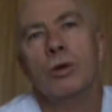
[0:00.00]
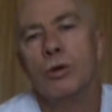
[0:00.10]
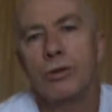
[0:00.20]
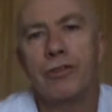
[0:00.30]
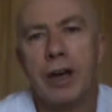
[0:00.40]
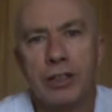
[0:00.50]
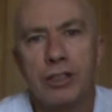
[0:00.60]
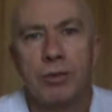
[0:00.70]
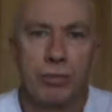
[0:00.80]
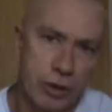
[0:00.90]
look
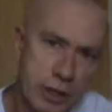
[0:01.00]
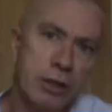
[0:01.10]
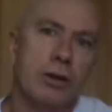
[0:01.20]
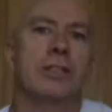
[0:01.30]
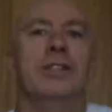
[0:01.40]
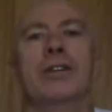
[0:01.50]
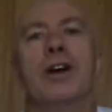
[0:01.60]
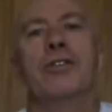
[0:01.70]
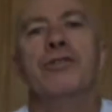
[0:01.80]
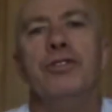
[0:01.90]
fancy and pretty like in a
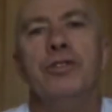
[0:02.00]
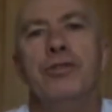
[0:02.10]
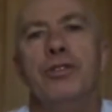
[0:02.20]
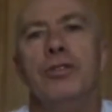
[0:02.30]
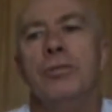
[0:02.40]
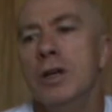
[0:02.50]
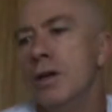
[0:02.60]
kung fu film,